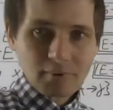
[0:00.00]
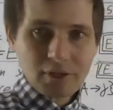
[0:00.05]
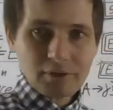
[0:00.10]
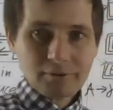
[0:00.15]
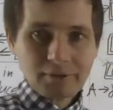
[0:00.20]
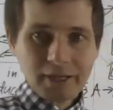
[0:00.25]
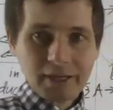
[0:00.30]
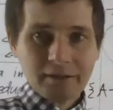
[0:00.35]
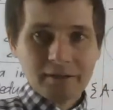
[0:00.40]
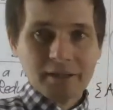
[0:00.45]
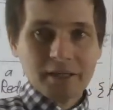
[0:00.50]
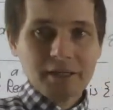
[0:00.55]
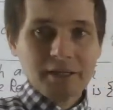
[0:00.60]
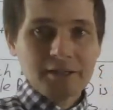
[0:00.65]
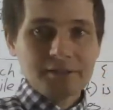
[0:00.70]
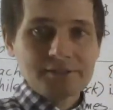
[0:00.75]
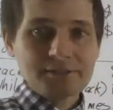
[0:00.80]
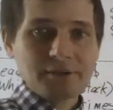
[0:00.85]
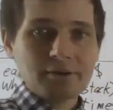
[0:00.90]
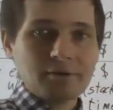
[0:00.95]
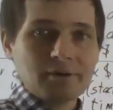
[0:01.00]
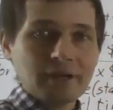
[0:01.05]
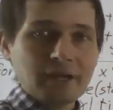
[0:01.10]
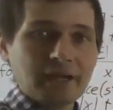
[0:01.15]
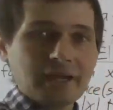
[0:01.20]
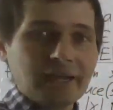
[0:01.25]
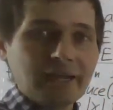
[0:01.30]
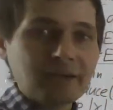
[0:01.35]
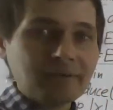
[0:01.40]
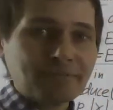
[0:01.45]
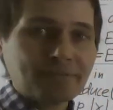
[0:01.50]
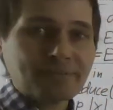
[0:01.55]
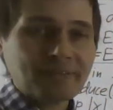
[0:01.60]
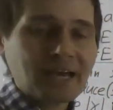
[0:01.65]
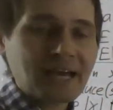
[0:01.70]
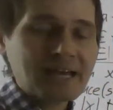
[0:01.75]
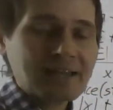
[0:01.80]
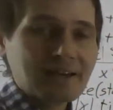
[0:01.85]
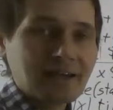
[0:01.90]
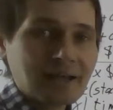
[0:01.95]
Okay, so if
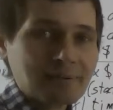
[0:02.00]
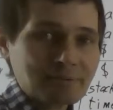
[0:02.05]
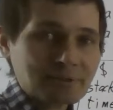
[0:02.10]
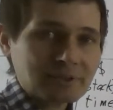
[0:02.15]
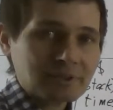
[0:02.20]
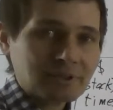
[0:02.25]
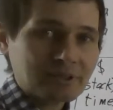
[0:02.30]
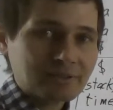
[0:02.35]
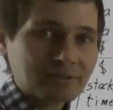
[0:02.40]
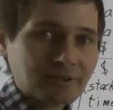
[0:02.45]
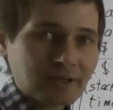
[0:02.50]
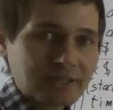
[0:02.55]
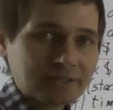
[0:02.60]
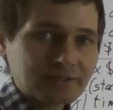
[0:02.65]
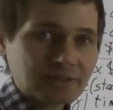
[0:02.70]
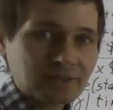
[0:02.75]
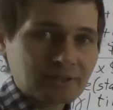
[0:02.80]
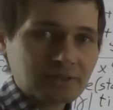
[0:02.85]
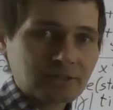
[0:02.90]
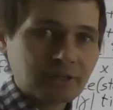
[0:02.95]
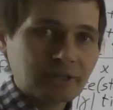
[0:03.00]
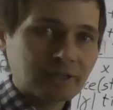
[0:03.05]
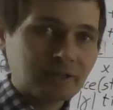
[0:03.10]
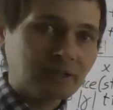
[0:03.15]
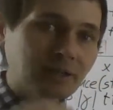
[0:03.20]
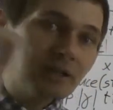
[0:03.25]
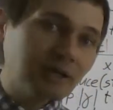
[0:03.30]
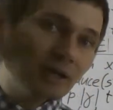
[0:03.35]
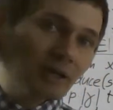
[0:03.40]
that epsilon transition,